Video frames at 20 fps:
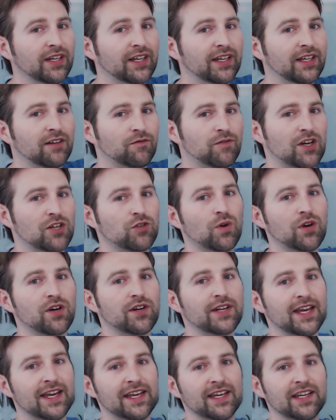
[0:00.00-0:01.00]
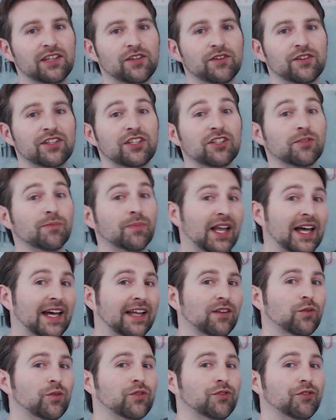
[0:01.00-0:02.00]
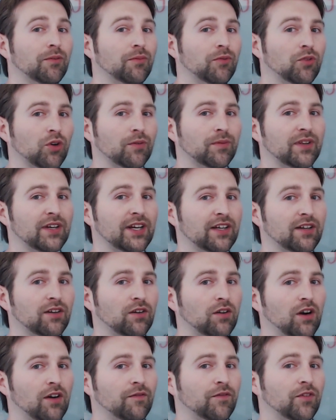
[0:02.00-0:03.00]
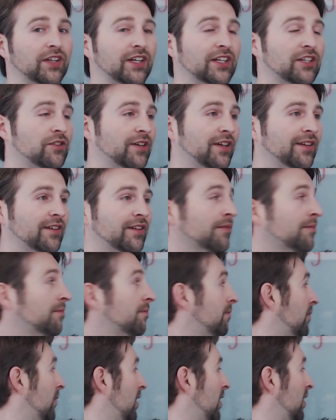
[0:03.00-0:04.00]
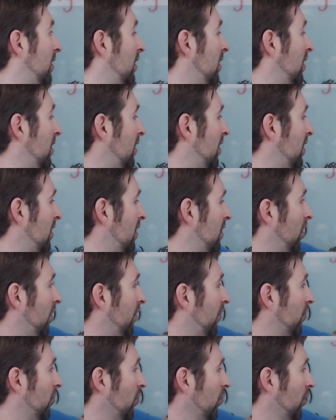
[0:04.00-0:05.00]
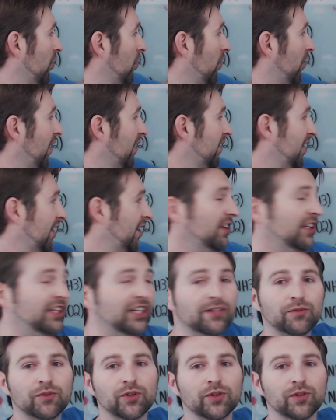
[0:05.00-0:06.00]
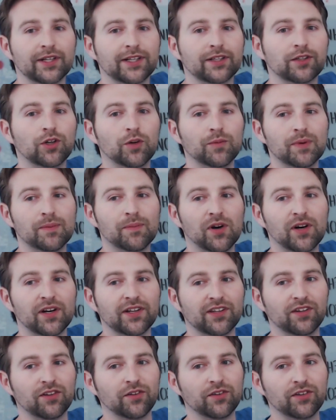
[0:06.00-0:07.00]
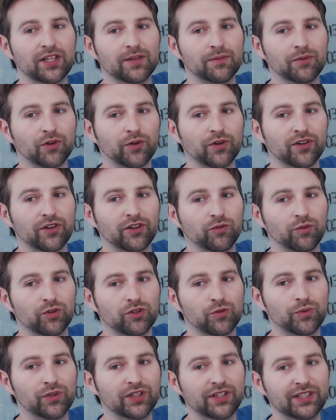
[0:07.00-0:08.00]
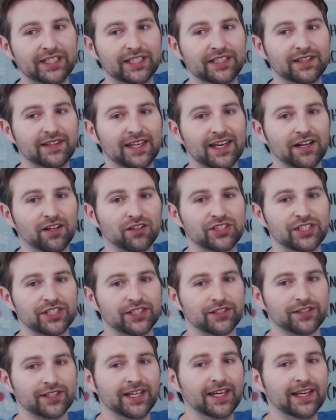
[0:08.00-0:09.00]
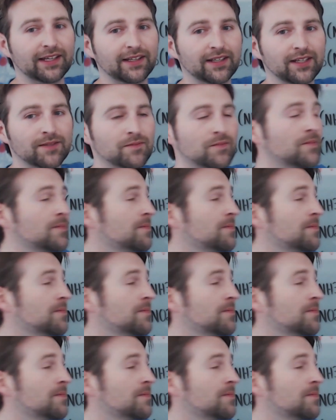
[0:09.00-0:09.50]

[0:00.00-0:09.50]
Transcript: In a freshwater tank, you could use plants, which would absorb the harmful nitrates. There's also things like cleanup crew, like copepods and those type of critters, which will eat the algae in your tank.